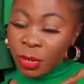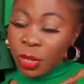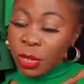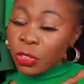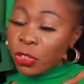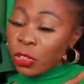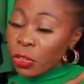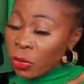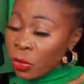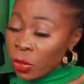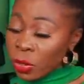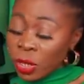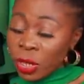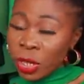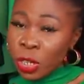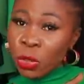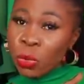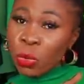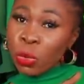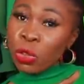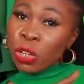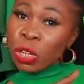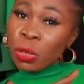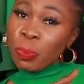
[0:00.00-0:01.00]
seriously
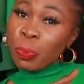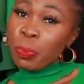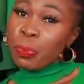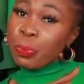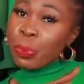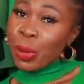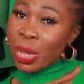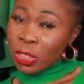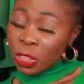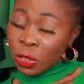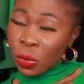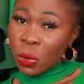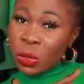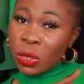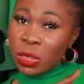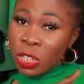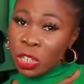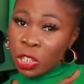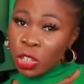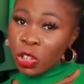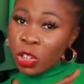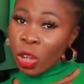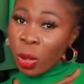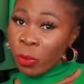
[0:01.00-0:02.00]
do not pass on
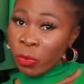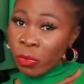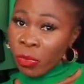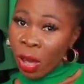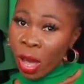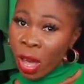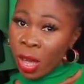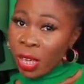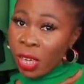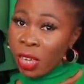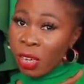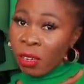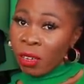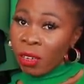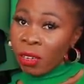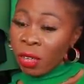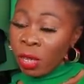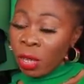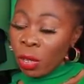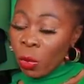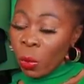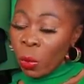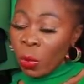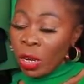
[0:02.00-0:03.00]
this stuff right here
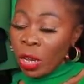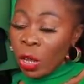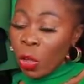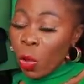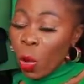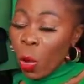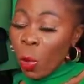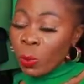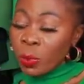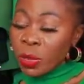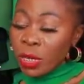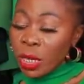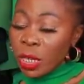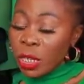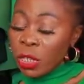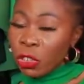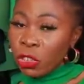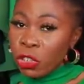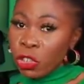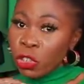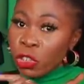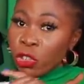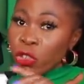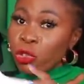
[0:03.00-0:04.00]
it only comes in
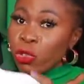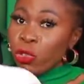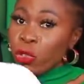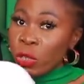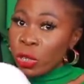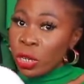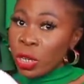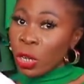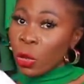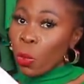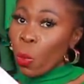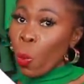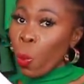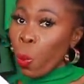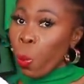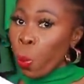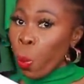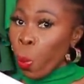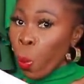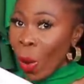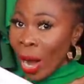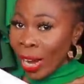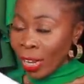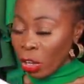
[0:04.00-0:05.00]
this unique
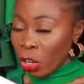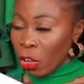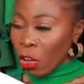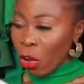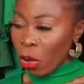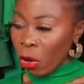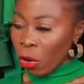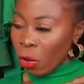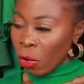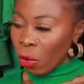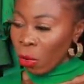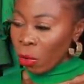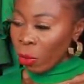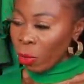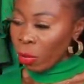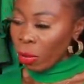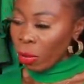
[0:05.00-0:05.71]
white color